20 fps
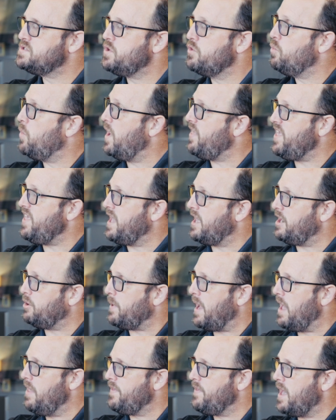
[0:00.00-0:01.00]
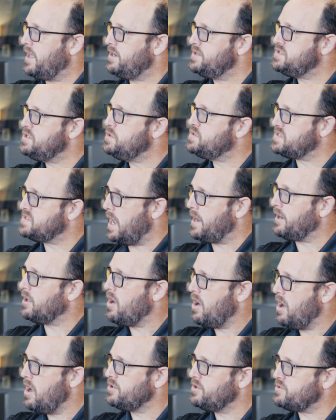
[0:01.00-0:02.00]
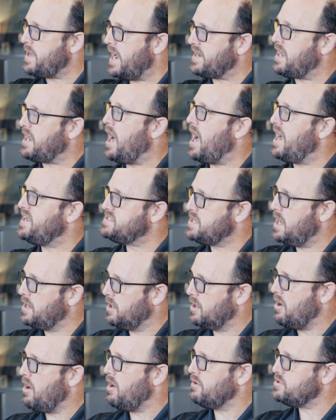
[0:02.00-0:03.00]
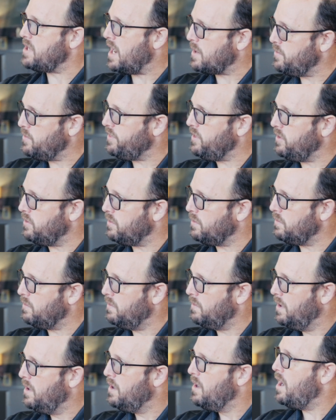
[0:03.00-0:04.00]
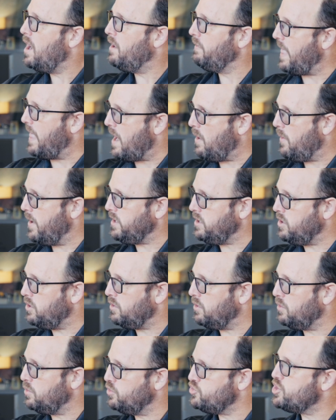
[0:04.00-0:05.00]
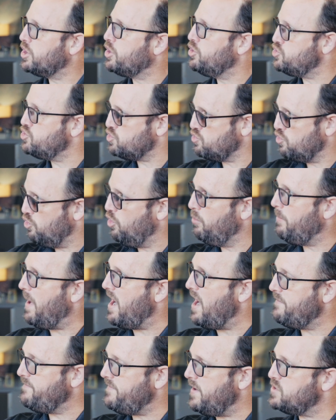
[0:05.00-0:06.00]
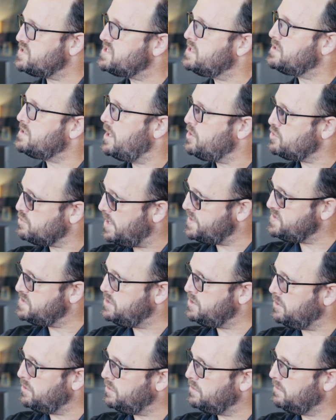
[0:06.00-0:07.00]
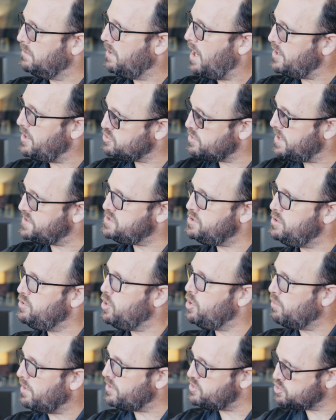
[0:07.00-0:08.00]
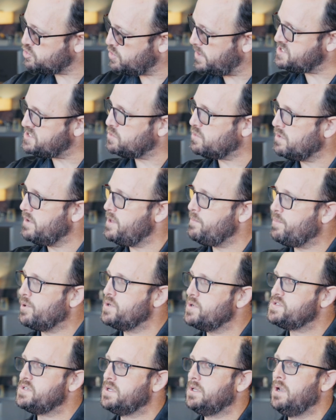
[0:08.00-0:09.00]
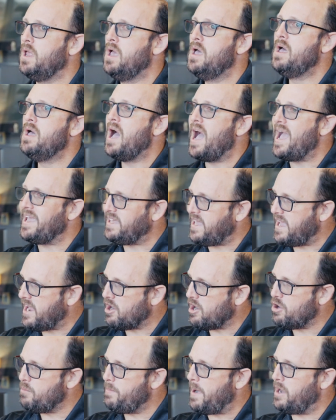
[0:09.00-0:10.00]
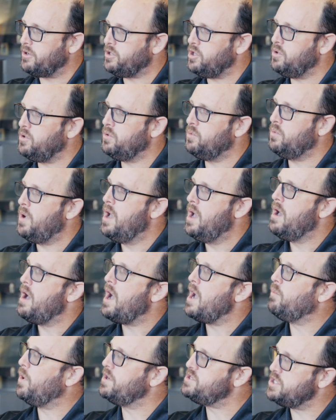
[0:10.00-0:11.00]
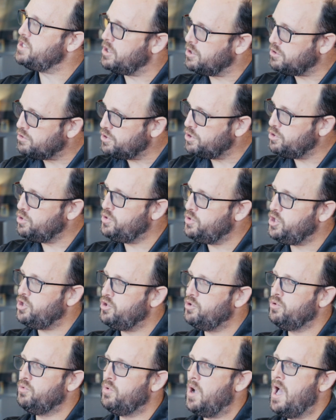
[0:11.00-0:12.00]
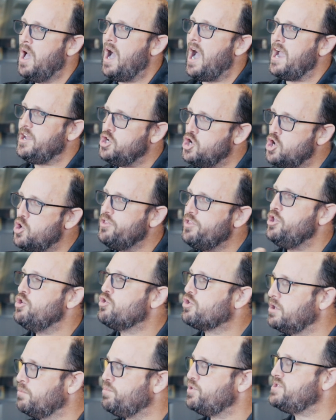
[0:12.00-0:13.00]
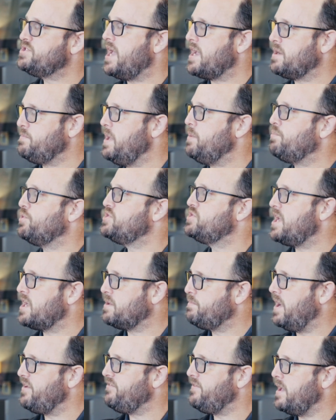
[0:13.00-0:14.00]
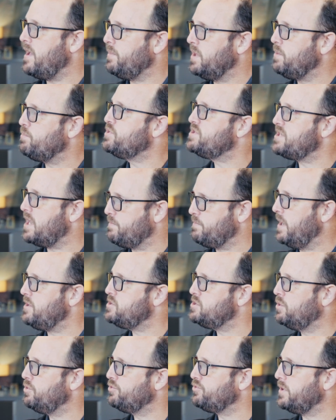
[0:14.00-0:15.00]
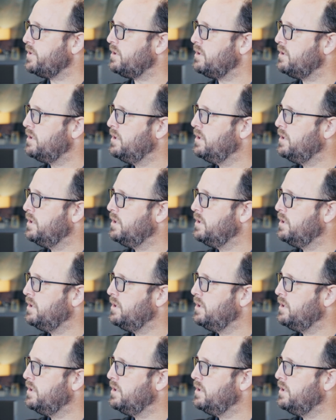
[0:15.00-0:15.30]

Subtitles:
So the way they get around that is you sign a contract. I sign a contract with you, allowing you to control my affairs because I trust you. I trust you. You are a trustworthy person. I care about you. I want to include you. I know that you're going to protect me, protect my family, protect my children.